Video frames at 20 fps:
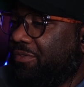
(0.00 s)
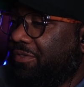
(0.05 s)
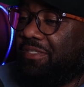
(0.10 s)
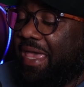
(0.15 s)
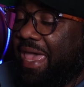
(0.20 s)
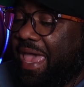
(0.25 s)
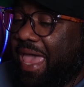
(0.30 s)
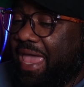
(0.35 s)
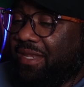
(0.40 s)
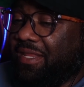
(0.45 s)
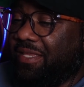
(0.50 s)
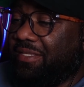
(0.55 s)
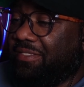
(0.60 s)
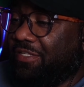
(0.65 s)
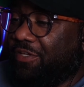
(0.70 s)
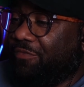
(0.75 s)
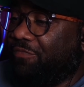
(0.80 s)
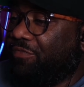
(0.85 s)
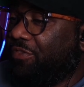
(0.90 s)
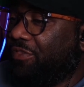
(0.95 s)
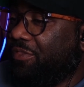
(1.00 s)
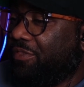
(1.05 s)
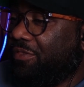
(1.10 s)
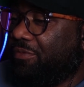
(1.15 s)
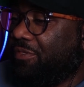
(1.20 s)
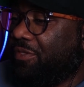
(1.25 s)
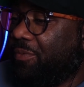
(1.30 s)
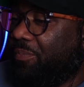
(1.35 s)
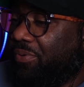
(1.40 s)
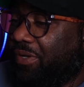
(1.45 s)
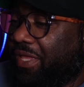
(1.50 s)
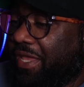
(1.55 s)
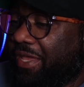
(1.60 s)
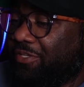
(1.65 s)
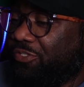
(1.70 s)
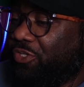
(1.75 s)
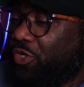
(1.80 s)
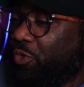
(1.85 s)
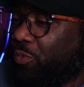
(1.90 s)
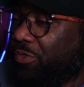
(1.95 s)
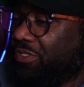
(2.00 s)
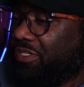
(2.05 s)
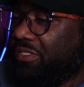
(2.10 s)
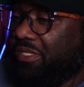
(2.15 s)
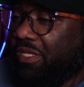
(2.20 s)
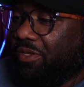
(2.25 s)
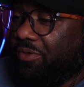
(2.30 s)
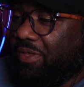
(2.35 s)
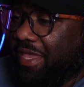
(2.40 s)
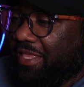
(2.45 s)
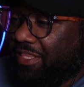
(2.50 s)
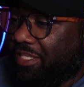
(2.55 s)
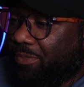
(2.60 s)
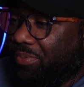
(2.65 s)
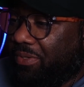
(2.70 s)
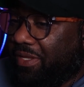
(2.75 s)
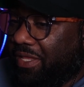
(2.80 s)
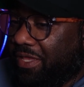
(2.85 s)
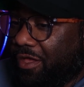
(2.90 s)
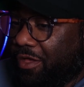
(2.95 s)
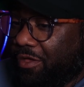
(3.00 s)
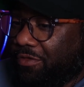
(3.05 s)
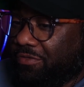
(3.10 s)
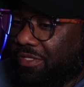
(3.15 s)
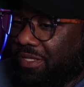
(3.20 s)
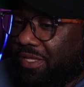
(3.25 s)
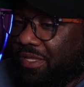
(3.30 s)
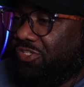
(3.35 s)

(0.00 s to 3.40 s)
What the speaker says: To act as if the players who were still in the playoffs